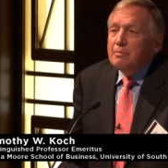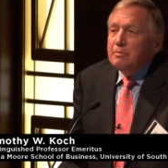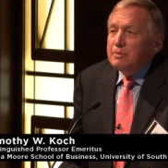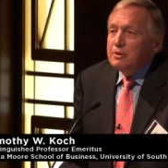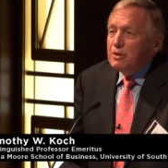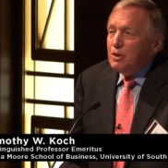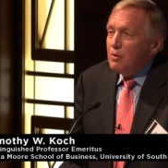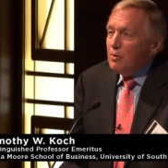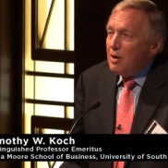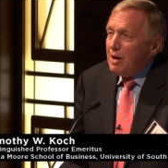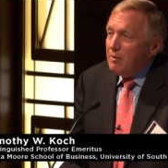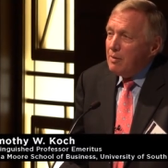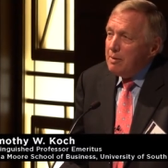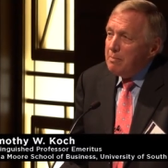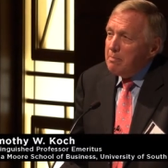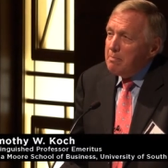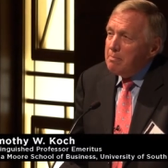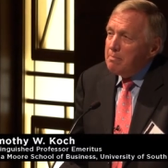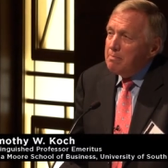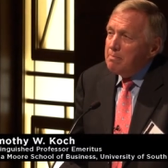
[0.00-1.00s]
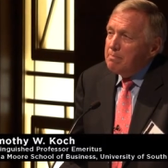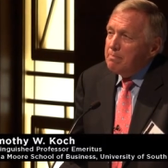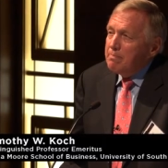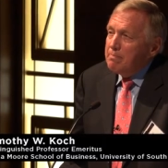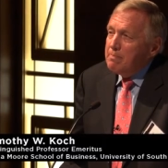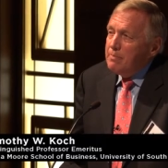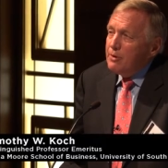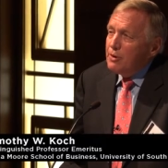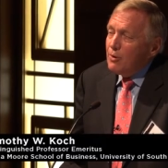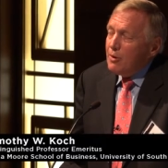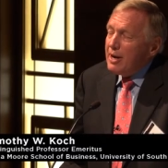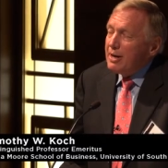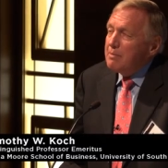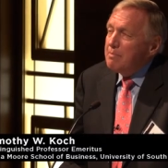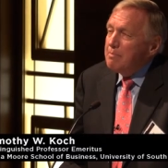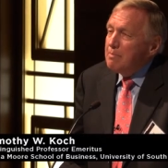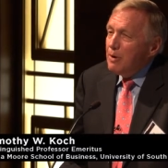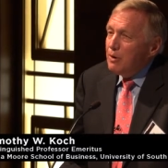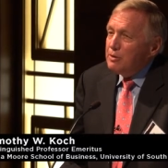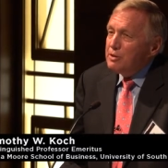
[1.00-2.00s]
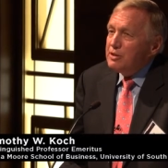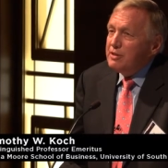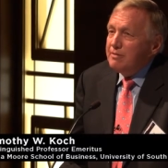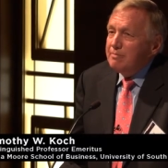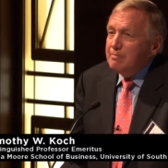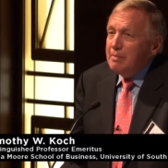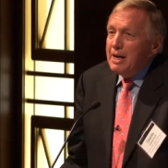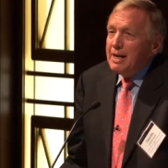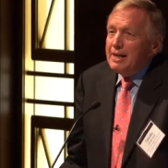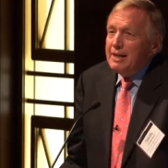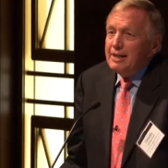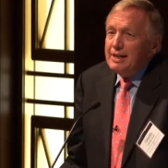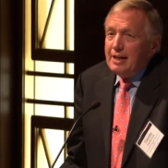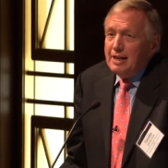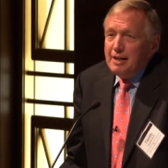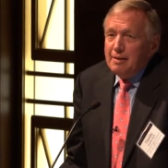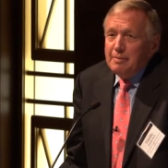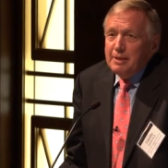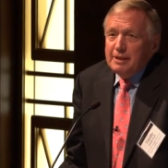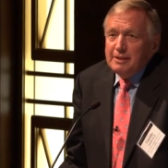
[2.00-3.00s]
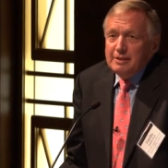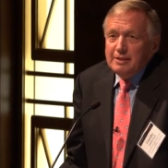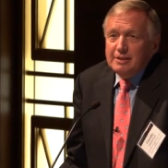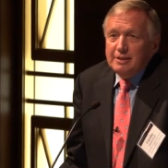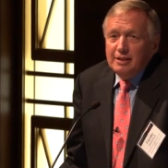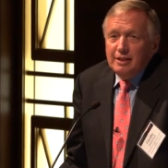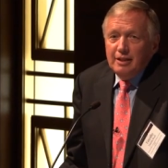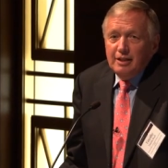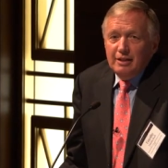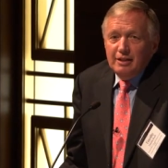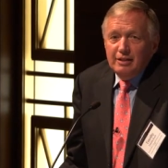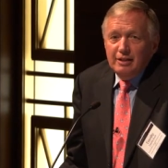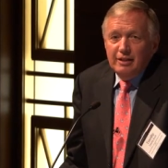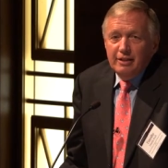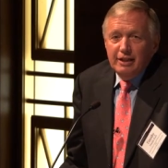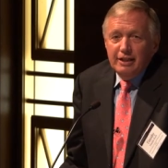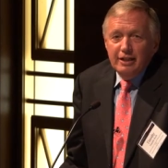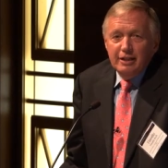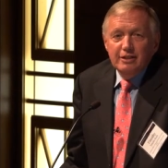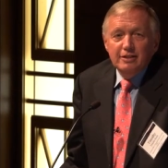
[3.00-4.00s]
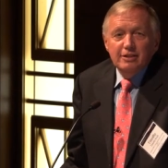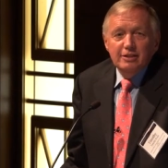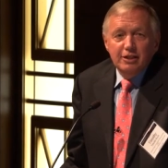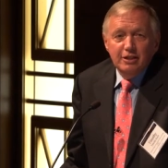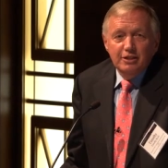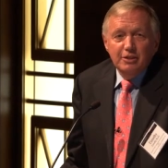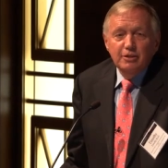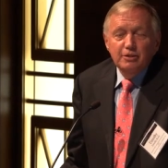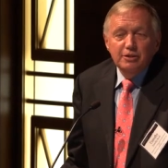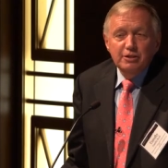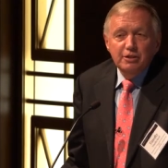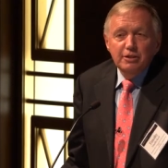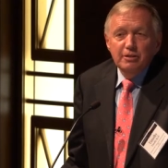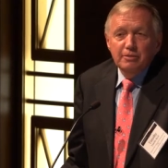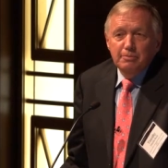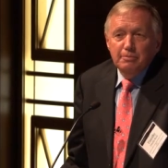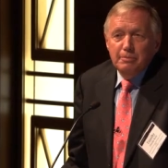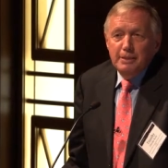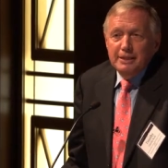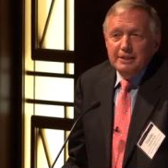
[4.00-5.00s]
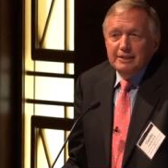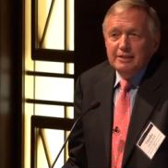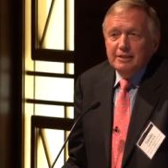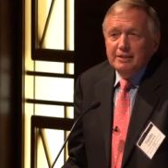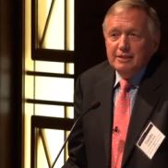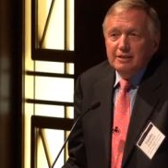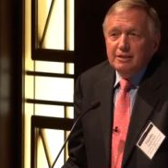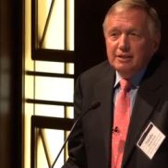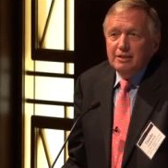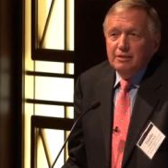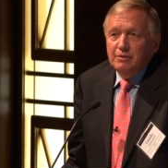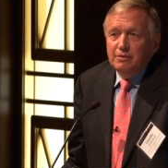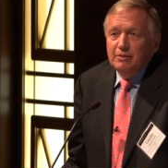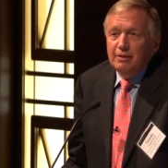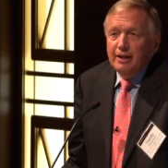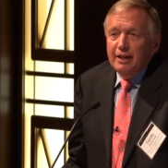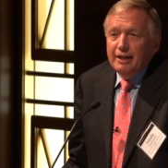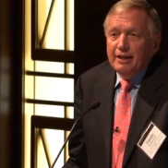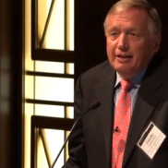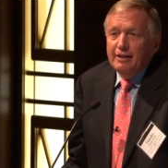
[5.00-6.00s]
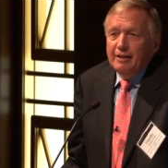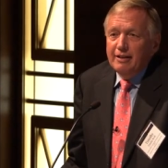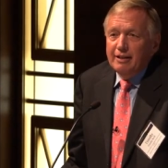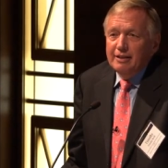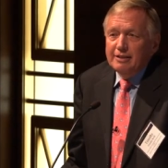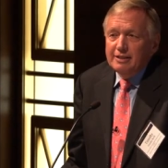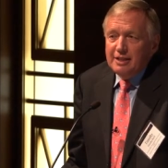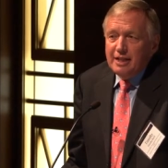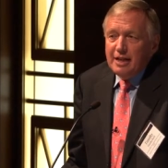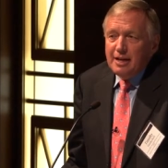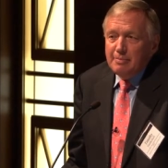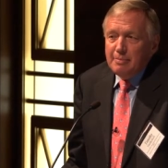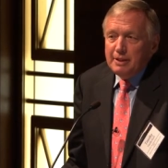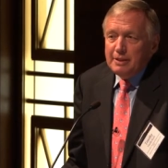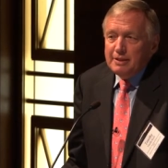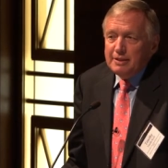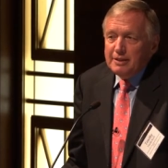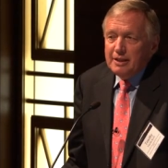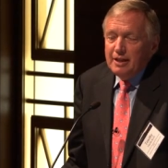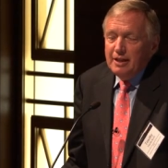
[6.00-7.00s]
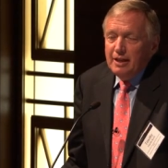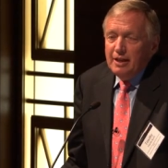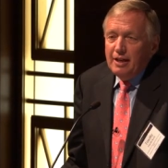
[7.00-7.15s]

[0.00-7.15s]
So I want to direct most of my comments to the institutional pieces related to these topics.